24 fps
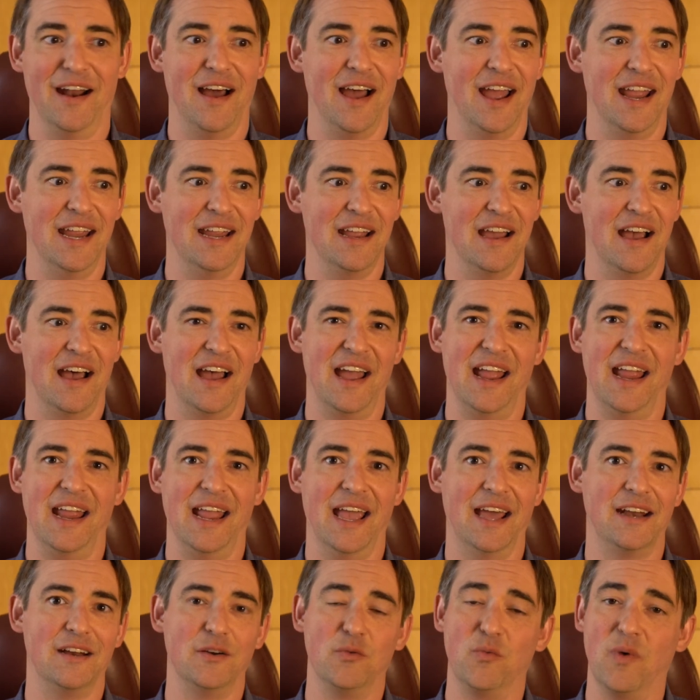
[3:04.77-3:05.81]
I
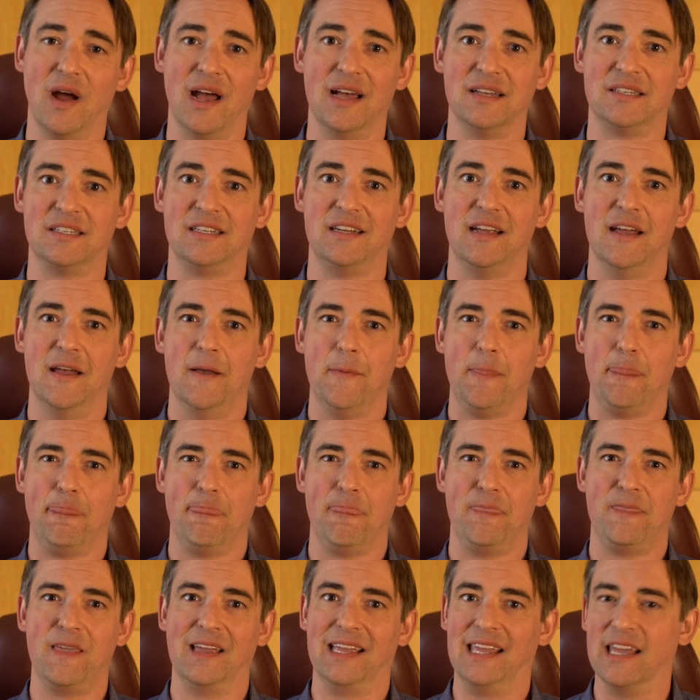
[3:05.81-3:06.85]
headed west
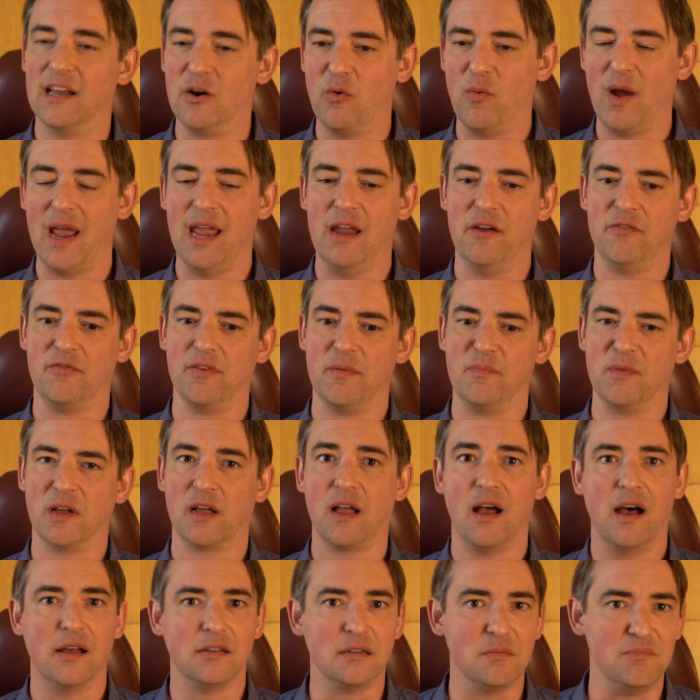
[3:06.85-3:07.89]
to get away from the
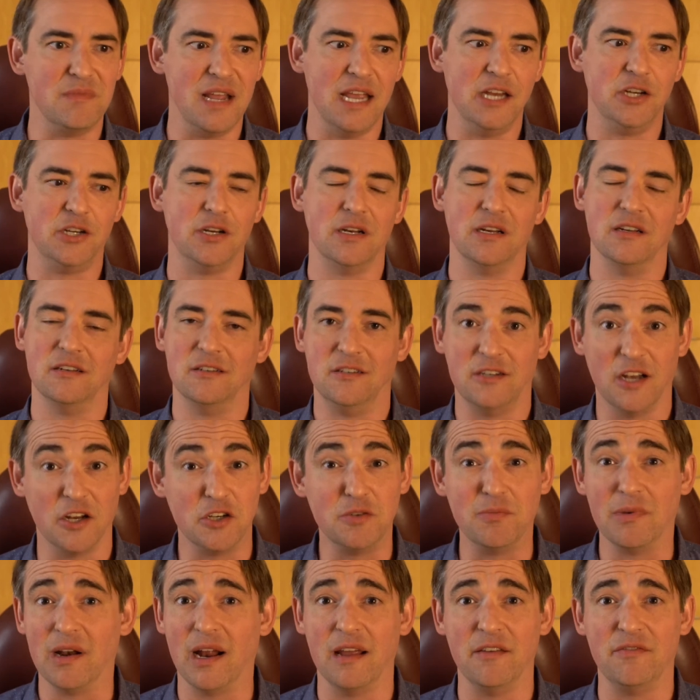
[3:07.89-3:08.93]
condemnation and
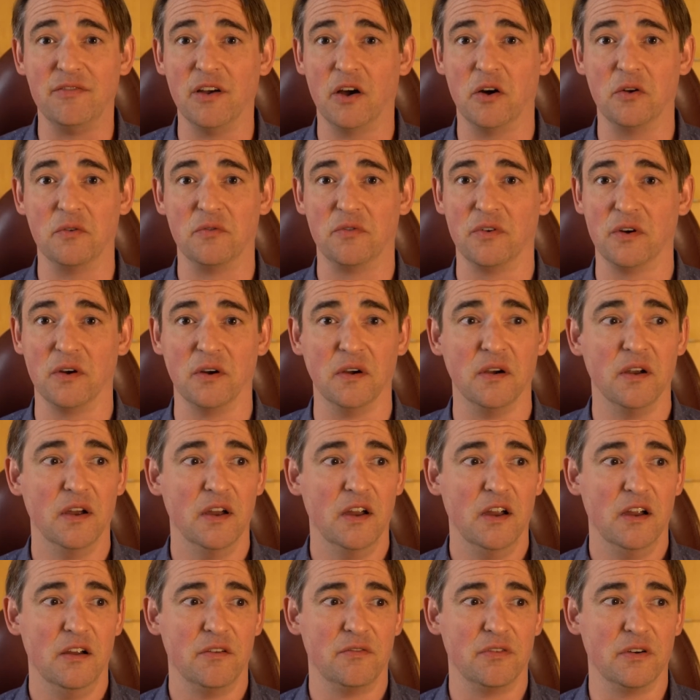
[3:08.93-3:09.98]
judgment I felt for
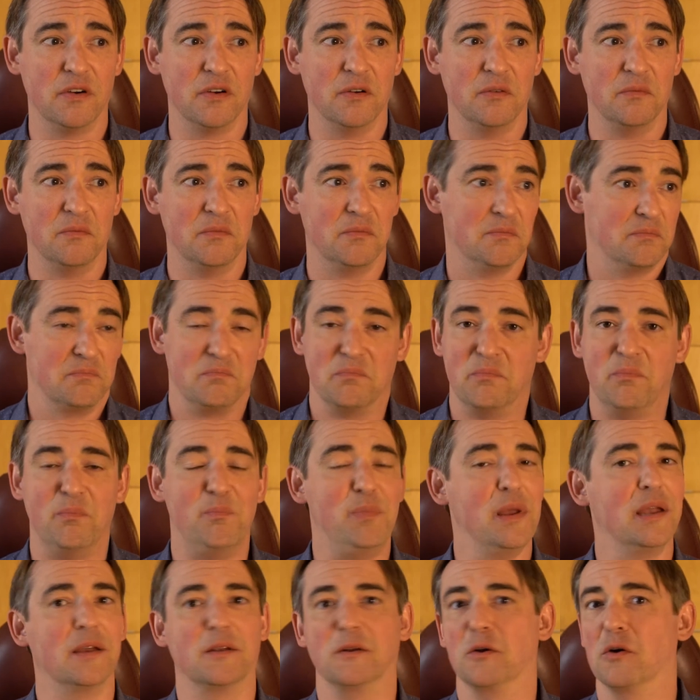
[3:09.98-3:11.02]

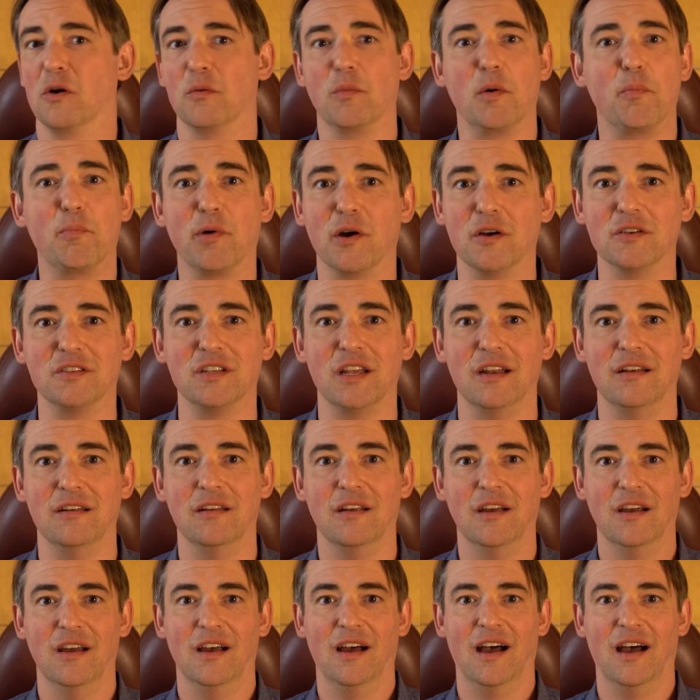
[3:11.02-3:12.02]
being a normal person.